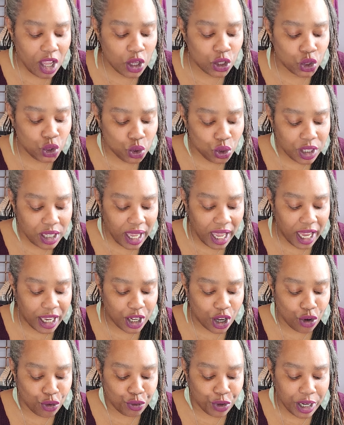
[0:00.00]
You can
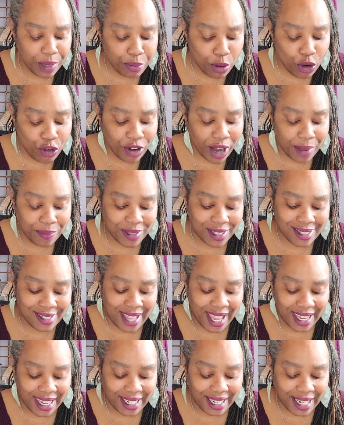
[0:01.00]
reprogram this
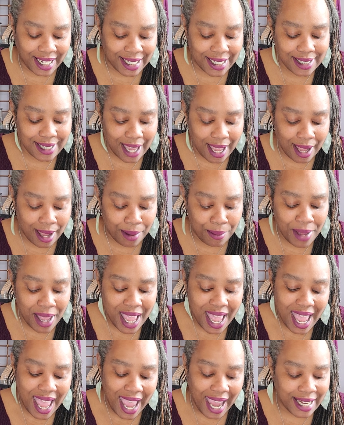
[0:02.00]
deck at any time
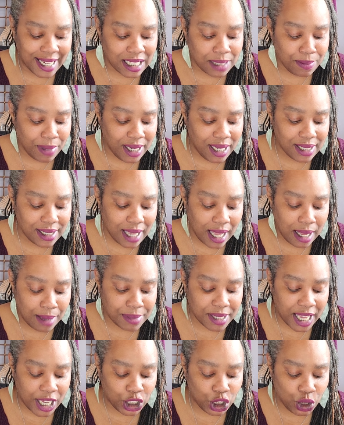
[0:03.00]
and as many
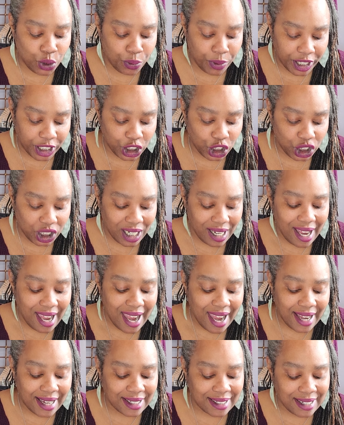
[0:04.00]
times as you wish.
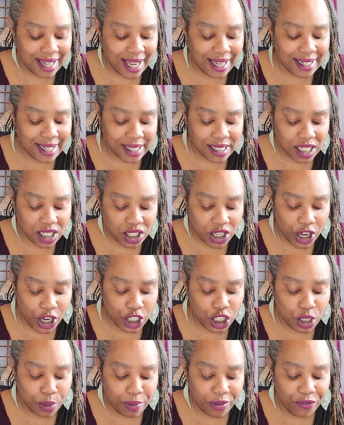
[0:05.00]
It is not necessary
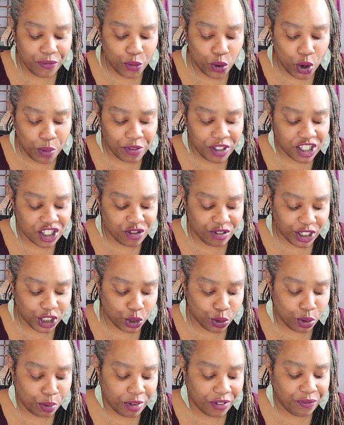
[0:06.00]
to perform this
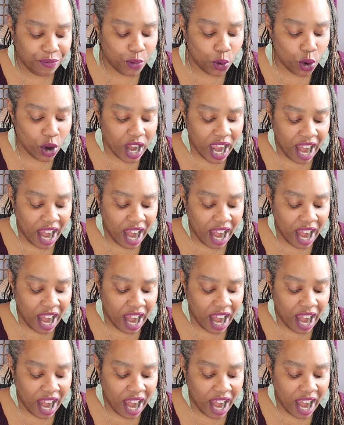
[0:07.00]
ritual before